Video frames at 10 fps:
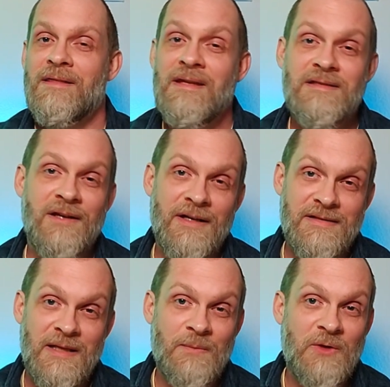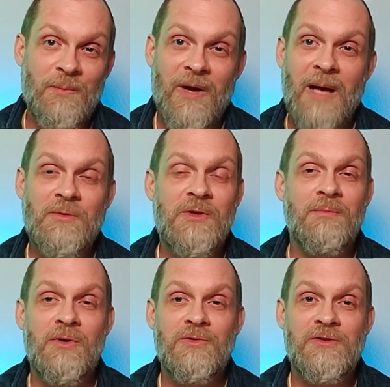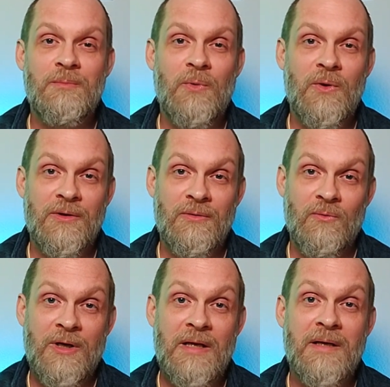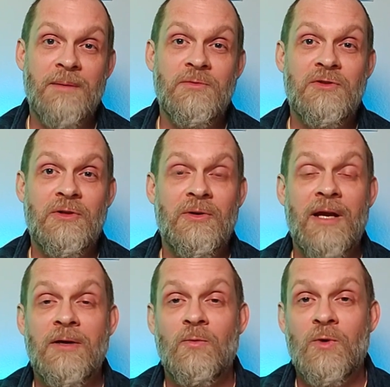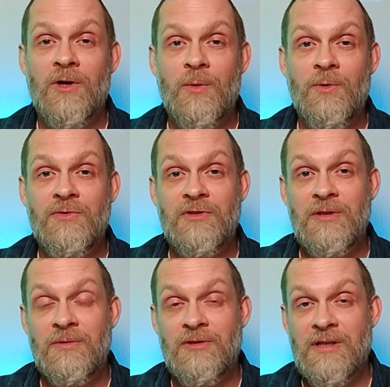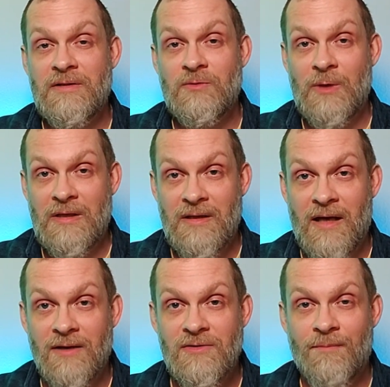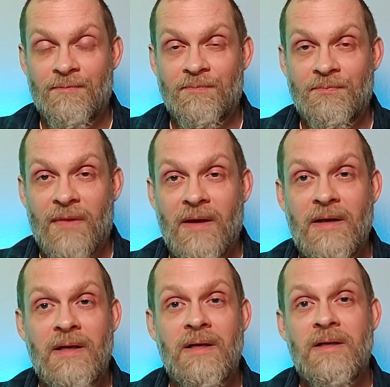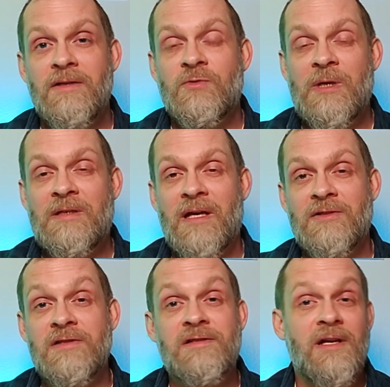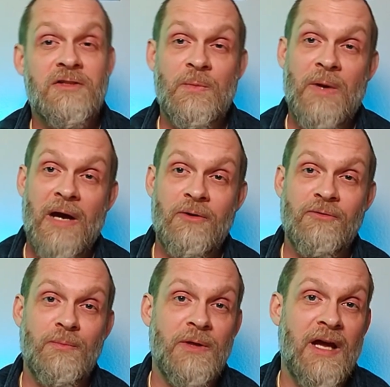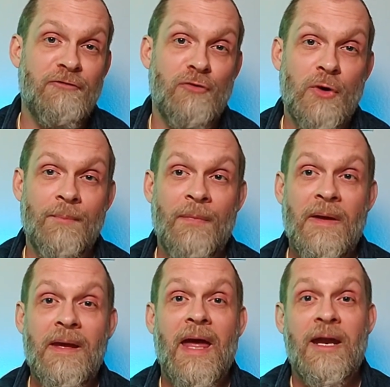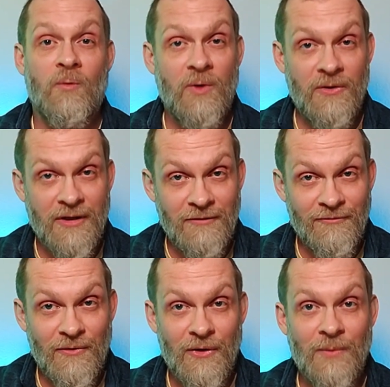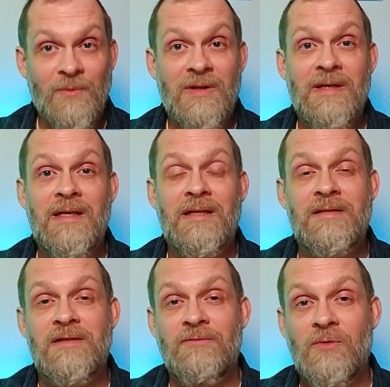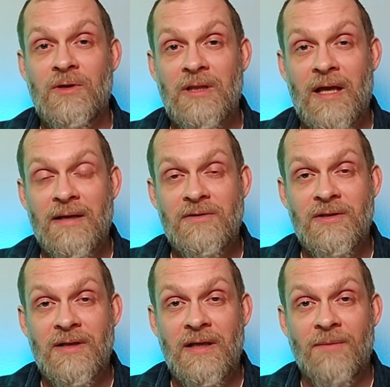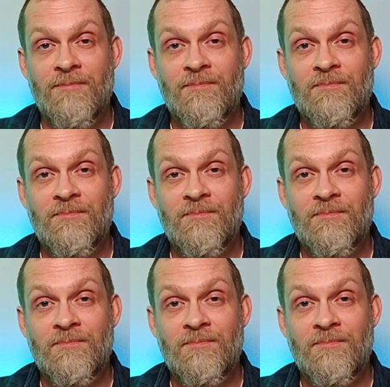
These concepts are perhaps the most important when it comes to creating a workable solution in SuiteDash. SuiteDash is such a powerful platform, and it will conform to the needs of your client journey.